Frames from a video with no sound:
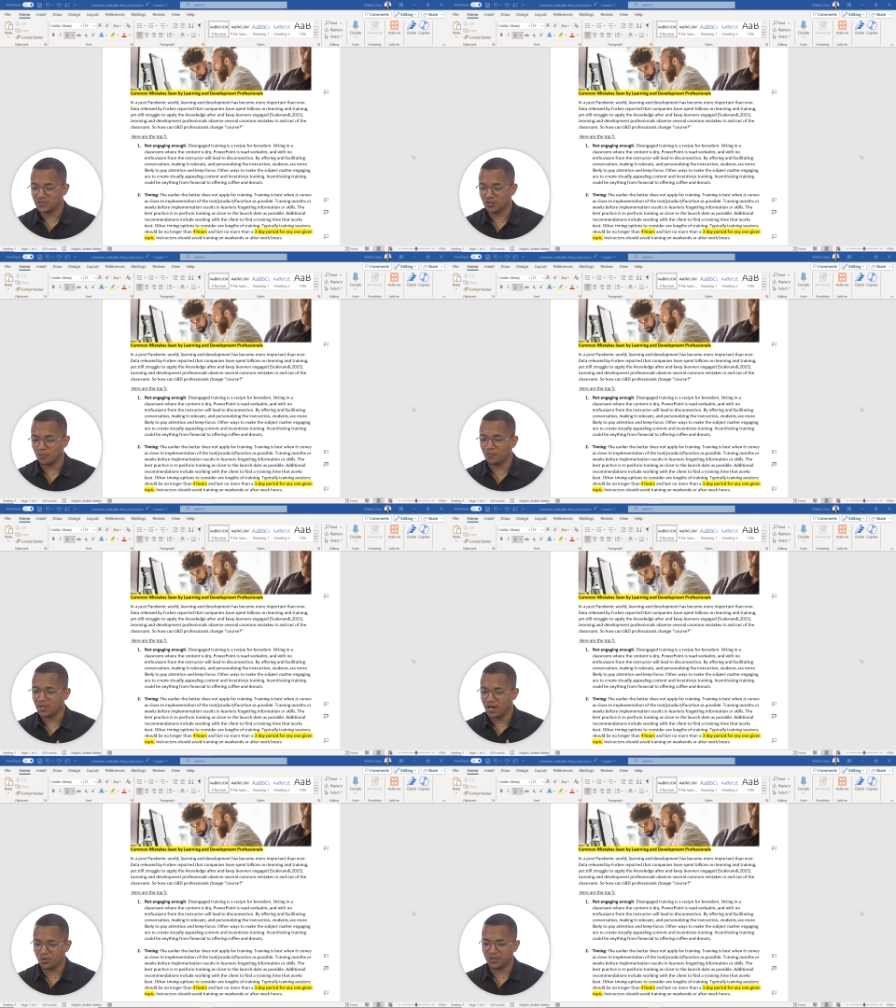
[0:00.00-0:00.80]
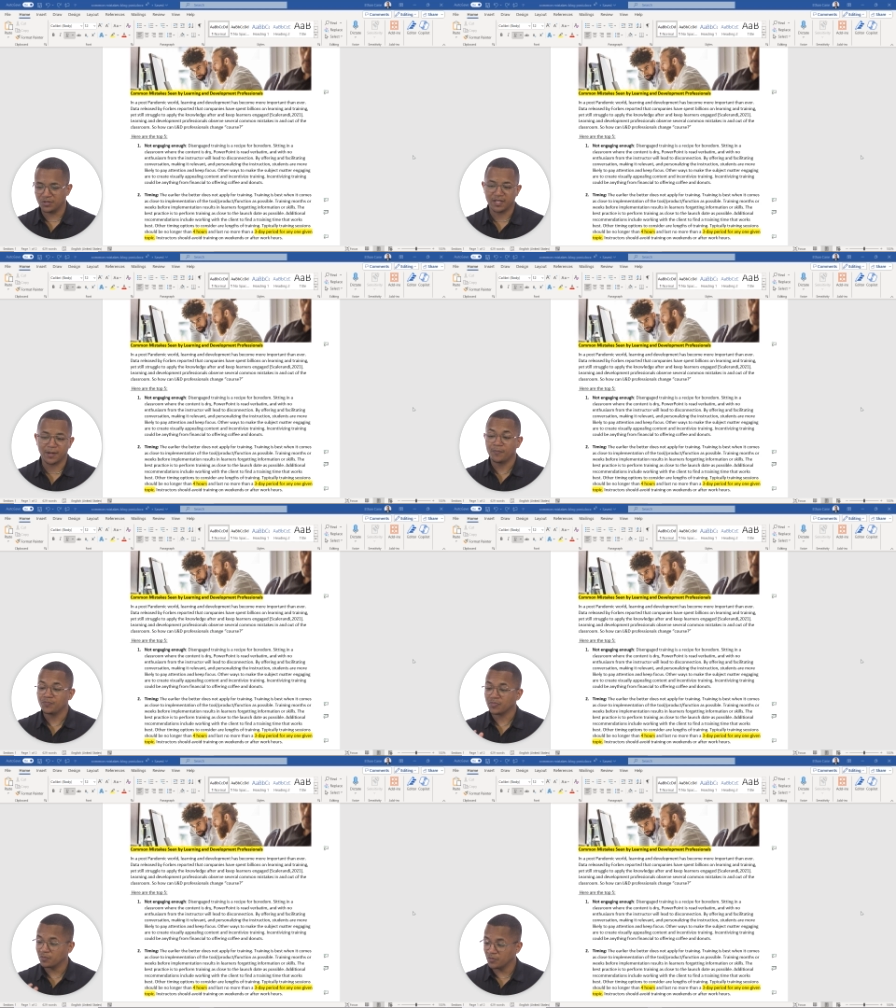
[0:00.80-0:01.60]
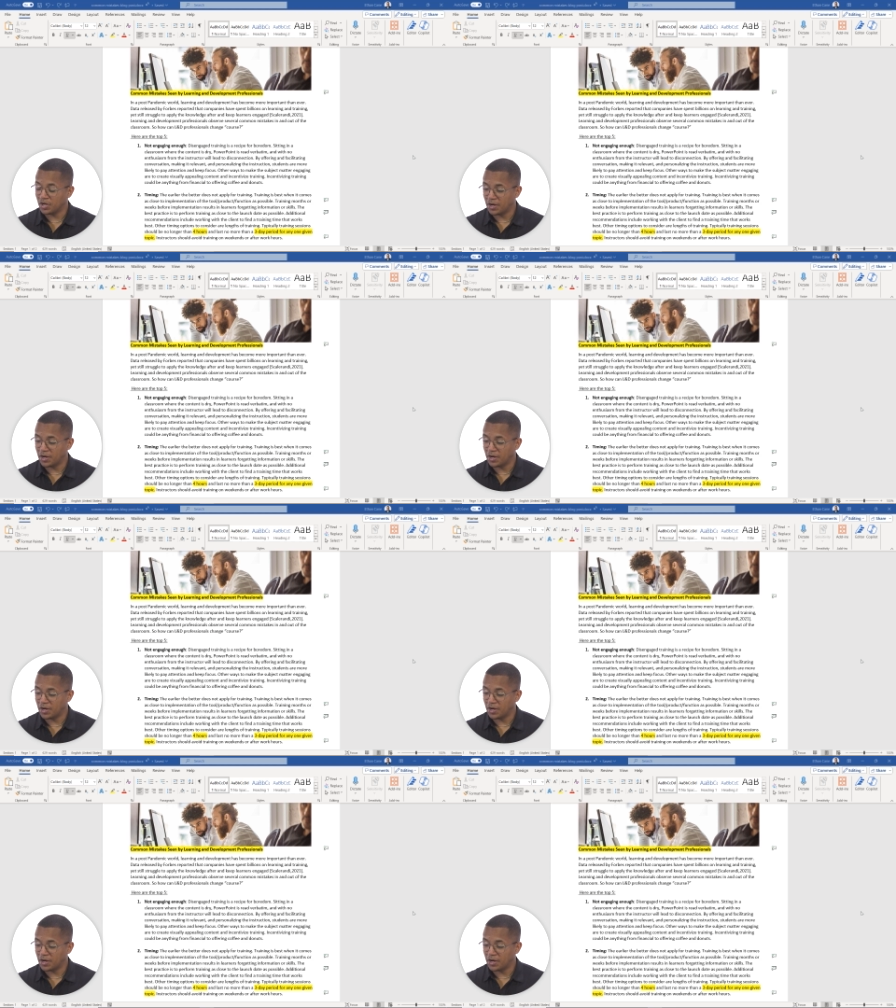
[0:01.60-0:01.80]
So how do we do that? I'm going